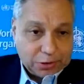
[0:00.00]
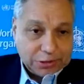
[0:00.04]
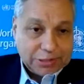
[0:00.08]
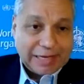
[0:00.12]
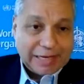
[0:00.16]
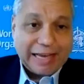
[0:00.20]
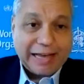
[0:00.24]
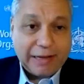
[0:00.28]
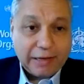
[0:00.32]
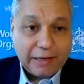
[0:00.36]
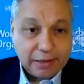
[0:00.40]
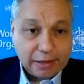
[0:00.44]
or
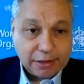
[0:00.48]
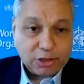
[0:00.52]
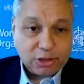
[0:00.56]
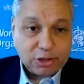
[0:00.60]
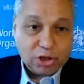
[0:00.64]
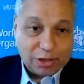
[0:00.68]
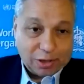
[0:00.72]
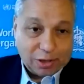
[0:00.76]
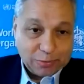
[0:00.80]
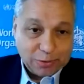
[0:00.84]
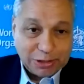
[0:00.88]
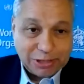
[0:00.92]
talent,
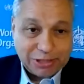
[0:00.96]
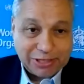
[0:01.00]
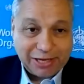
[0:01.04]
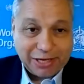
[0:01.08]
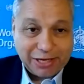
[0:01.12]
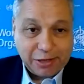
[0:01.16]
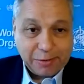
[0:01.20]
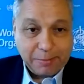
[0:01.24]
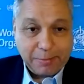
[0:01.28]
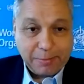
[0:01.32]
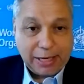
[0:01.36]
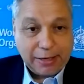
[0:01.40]
shall we
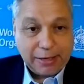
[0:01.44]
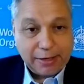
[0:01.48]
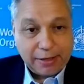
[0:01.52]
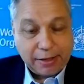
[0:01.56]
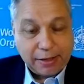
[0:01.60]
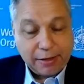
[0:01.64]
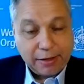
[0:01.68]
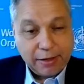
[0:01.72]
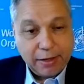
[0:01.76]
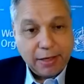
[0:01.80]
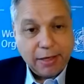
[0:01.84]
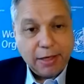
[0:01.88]
say, to make
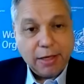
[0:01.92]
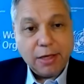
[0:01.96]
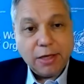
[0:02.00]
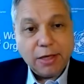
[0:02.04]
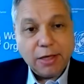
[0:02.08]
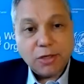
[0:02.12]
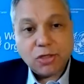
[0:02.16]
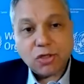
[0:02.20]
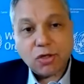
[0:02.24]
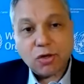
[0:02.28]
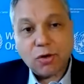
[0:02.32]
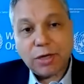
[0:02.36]
it.
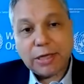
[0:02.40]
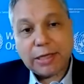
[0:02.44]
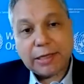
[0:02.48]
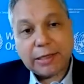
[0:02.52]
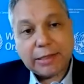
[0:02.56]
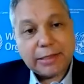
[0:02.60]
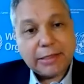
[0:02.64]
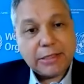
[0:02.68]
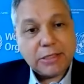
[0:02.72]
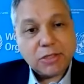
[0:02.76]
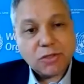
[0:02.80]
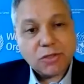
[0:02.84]
So
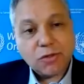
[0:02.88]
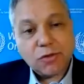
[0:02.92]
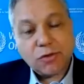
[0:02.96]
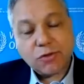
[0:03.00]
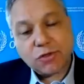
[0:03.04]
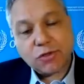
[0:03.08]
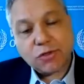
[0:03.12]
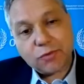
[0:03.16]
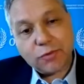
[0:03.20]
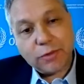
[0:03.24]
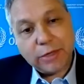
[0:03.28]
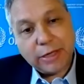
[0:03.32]
at least
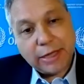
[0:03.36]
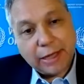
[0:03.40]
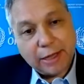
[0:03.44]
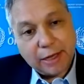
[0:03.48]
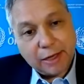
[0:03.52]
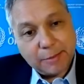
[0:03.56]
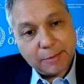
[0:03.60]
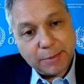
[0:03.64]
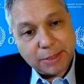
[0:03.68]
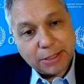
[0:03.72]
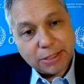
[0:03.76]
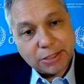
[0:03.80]
those 3
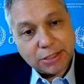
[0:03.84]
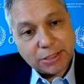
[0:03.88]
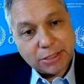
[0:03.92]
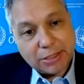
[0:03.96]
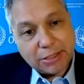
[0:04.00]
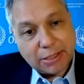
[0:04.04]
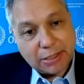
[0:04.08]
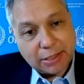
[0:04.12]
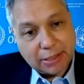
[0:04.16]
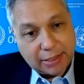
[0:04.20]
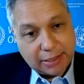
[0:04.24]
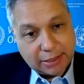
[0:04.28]

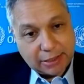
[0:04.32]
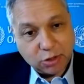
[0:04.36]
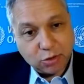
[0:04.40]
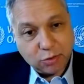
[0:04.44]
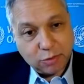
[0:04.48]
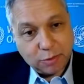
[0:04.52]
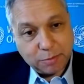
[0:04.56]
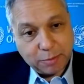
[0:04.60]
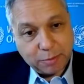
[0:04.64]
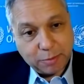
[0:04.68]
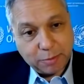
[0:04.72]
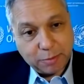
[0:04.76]
elements,
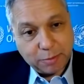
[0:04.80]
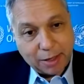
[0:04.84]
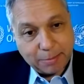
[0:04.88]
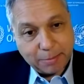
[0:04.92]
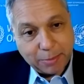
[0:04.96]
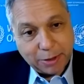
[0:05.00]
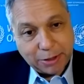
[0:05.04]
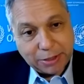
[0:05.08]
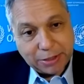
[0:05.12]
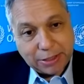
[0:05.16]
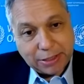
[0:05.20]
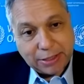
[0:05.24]
intellectual
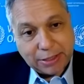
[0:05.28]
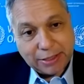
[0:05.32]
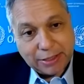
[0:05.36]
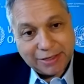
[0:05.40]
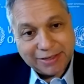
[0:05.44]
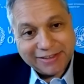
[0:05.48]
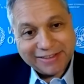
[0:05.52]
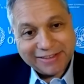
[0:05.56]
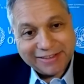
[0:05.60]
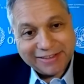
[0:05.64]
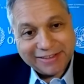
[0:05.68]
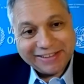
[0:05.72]
property,
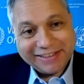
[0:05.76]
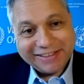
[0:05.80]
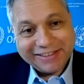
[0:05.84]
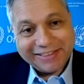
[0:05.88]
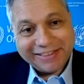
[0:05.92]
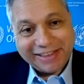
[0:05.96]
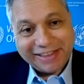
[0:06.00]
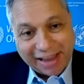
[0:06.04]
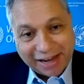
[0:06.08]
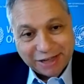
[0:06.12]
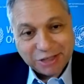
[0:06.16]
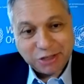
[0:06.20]

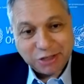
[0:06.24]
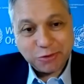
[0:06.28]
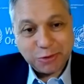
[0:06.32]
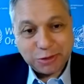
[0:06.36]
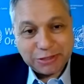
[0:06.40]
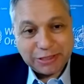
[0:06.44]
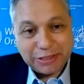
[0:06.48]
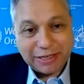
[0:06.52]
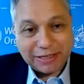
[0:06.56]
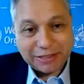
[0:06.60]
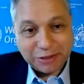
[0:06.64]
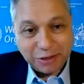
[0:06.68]
the actual
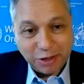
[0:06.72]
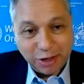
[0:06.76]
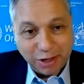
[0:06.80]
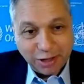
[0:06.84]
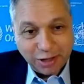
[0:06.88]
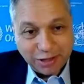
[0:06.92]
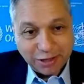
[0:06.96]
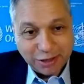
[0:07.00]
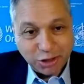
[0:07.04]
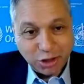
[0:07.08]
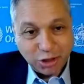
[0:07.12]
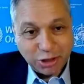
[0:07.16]

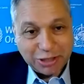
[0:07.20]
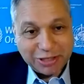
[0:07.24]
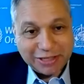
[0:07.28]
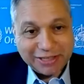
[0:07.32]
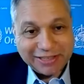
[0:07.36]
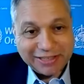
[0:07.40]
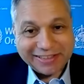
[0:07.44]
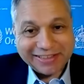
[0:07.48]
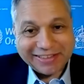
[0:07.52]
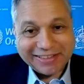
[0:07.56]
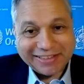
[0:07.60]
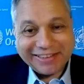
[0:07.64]

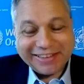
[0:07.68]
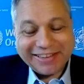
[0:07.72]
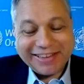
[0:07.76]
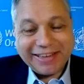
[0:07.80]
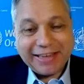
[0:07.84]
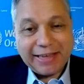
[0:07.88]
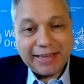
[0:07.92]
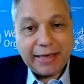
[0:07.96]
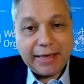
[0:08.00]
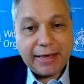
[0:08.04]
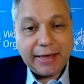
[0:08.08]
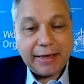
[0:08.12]
technology,
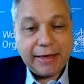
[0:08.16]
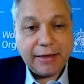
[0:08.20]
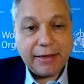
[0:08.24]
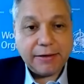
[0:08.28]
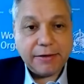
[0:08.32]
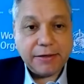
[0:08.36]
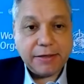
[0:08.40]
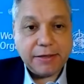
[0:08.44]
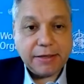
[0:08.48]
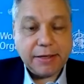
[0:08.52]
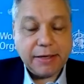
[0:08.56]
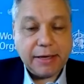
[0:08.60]

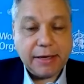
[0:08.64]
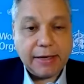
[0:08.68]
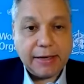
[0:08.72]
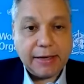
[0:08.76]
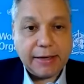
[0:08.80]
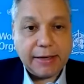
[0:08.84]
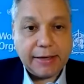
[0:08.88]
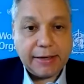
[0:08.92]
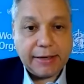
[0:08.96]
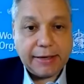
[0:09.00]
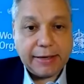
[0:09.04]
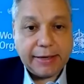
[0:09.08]
and
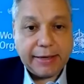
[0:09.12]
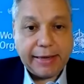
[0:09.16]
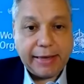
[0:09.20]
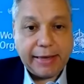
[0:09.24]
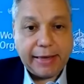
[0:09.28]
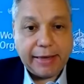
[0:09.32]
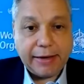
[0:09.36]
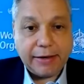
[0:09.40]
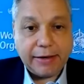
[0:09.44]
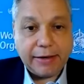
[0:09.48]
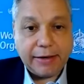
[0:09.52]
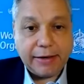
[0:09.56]

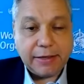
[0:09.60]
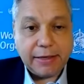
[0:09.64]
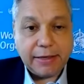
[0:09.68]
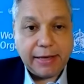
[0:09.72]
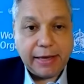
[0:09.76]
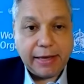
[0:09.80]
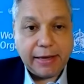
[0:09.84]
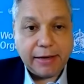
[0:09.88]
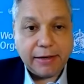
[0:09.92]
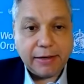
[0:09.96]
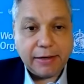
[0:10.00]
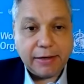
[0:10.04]

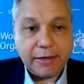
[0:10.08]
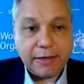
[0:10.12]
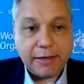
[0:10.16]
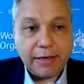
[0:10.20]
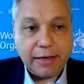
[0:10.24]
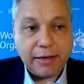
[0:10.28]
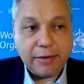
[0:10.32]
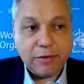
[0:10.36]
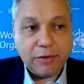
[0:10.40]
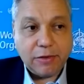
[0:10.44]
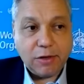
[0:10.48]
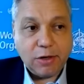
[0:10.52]

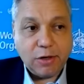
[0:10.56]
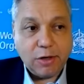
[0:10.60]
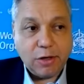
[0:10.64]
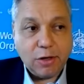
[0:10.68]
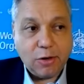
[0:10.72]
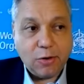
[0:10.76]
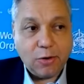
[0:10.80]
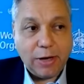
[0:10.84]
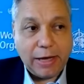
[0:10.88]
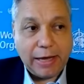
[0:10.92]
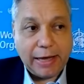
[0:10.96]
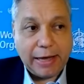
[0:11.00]
the
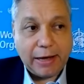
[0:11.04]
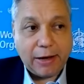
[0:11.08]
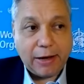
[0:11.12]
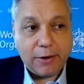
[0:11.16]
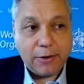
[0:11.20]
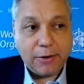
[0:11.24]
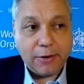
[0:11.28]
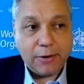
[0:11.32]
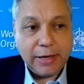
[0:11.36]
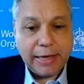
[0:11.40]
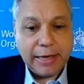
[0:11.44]
know-how.